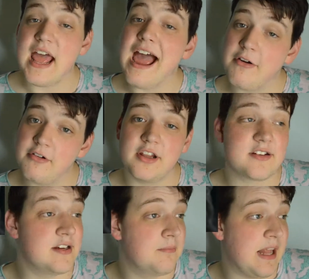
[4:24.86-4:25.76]
everyone
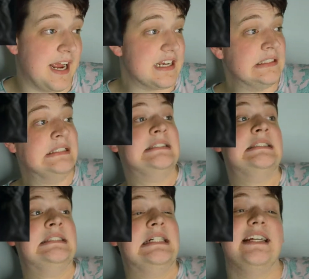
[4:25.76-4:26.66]
looked at him like,
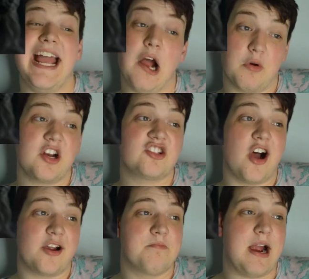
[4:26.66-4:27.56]
yeah, we're gonna
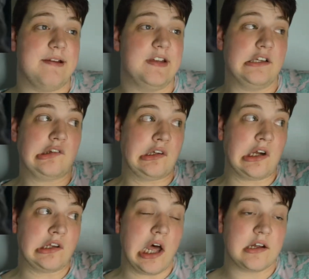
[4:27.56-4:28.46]
talk in private,
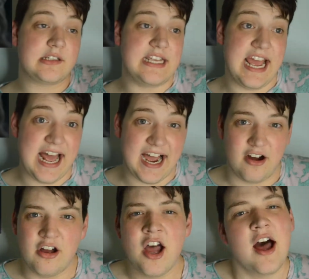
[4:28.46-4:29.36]
get
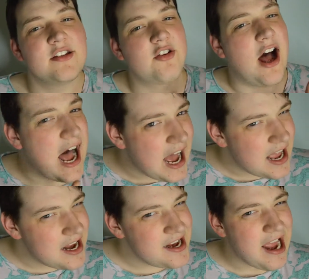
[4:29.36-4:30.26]
out. So
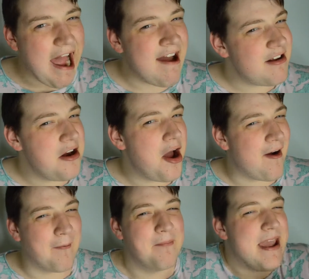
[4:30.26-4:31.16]
I don't
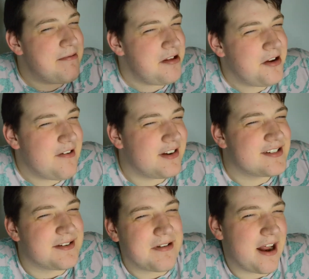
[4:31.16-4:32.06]
know, maybe they're giving
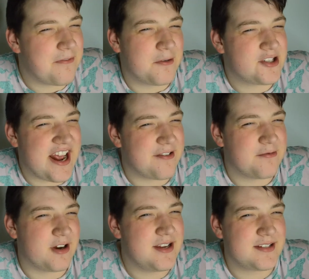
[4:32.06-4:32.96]
us some kind of foreshadowing
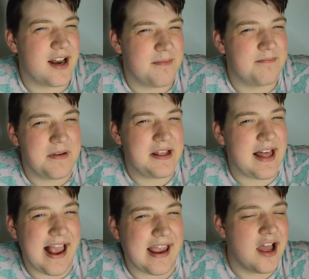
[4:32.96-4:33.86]
where he's gonna be
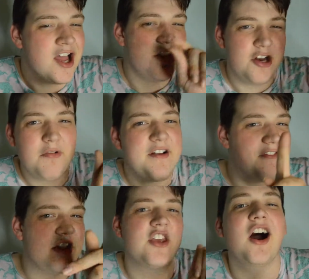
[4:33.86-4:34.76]
like, you know what,
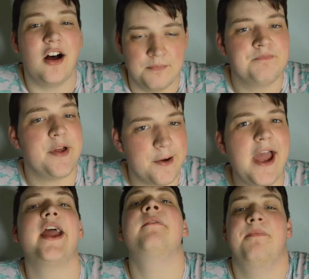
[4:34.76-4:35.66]
fuck y'all,
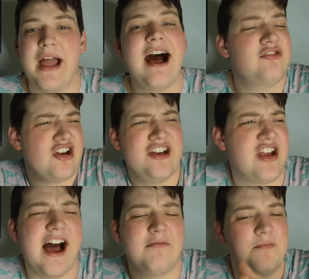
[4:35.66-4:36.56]
okay?
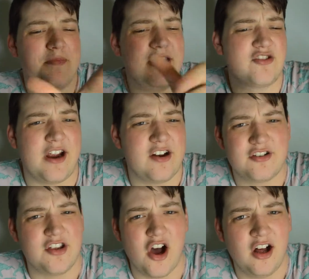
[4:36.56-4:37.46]
I will be a traitor
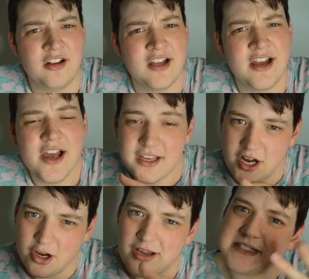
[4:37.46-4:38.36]
to y'all.
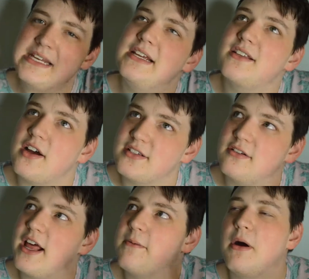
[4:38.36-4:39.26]
You know, because he is
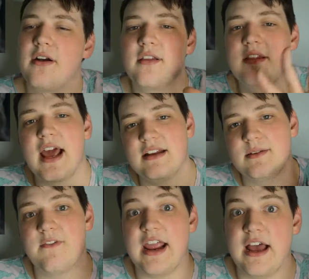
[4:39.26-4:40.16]
also like part of the Knight's
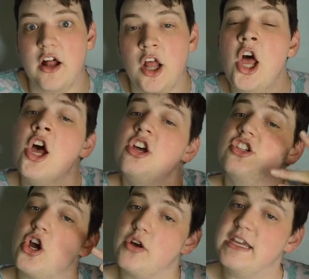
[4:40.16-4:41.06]
Vale,
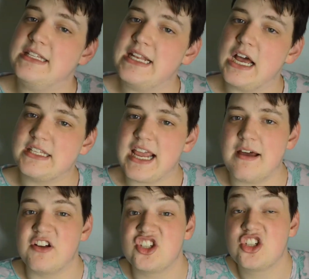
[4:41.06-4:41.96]
so he does
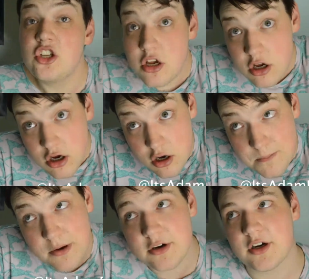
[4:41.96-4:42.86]
have a
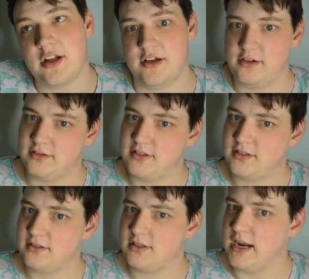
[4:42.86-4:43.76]
super
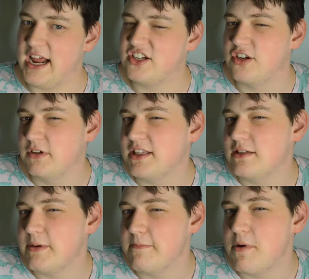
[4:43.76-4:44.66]
close connection with
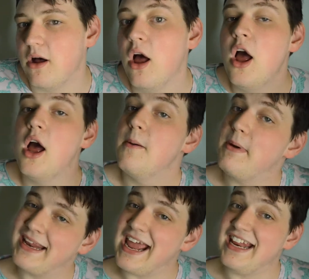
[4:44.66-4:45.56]
these people.
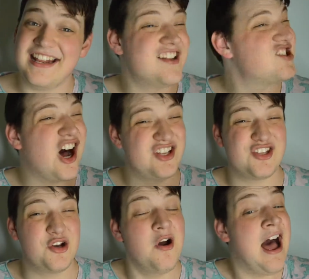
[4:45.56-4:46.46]
But again, it is
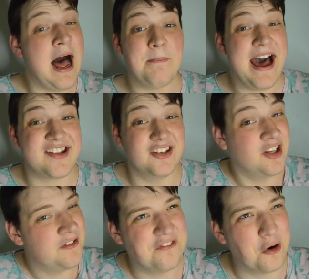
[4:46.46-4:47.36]
also a
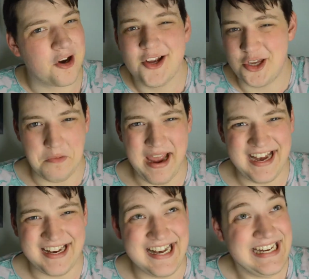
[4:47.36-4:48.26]
battle for
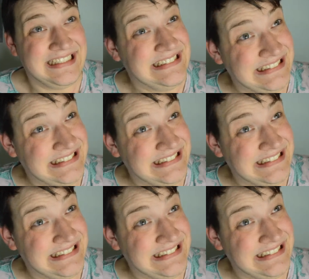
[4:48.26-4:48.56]
humanity.